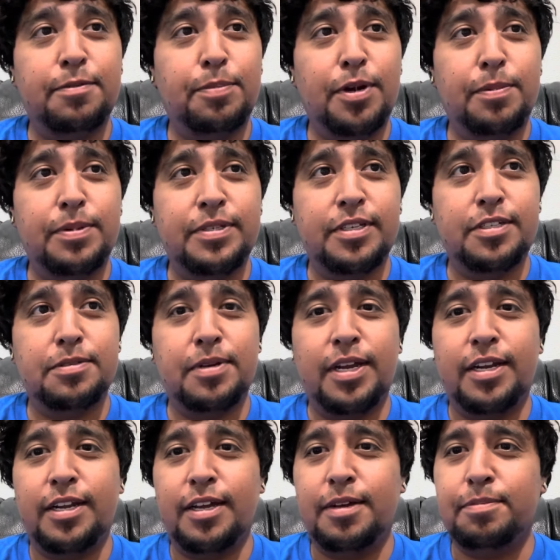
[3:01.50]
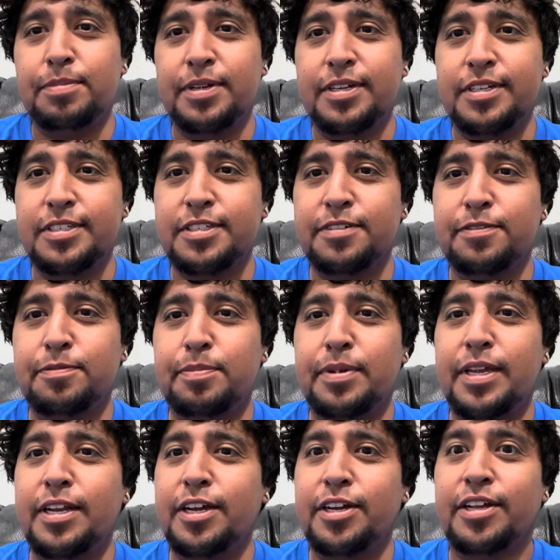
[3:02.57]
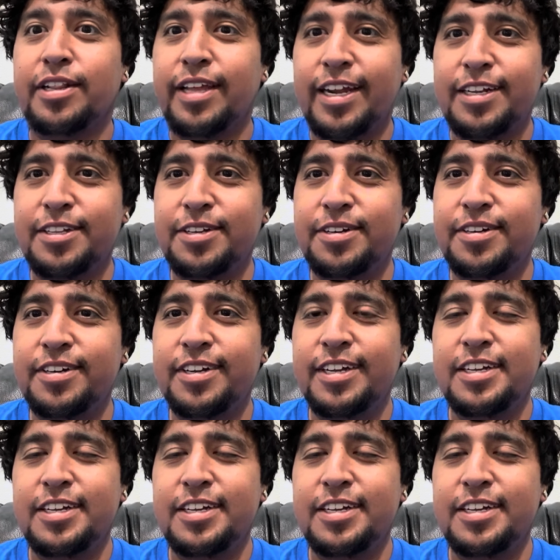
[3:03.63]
purposes, right? Not because of being a collector.